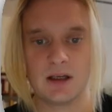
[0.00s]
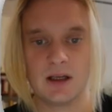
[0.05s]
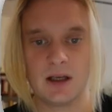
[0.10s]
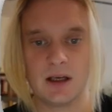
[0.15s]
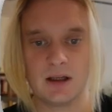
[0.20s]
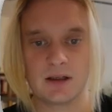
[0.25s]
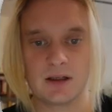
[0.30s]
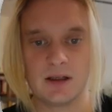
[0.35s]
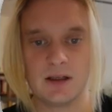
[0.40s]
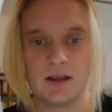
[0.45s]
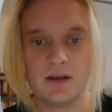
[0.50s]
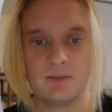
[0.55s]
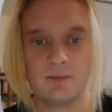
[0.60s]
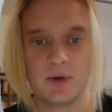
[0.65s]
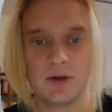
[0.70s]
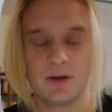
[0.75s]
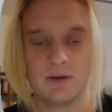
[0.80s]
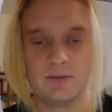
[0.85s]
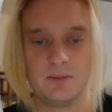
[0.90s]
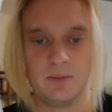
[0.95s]
and keep
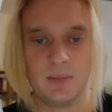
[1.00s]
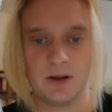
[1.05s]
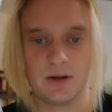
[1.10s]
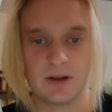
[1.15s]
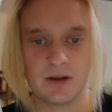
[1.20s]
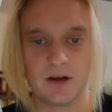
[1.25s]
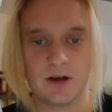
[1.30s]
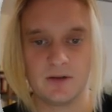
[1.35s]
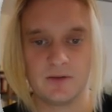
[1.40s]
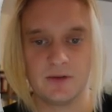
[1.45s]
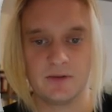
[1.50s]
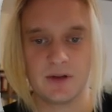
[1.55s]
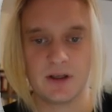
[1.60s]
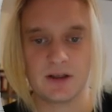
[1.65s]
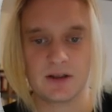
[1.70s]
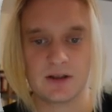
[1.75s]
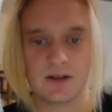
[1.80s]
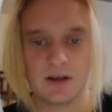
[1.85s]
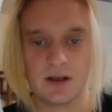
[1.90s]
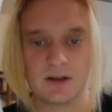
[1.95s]
building off of
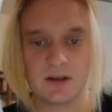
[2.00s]
this. And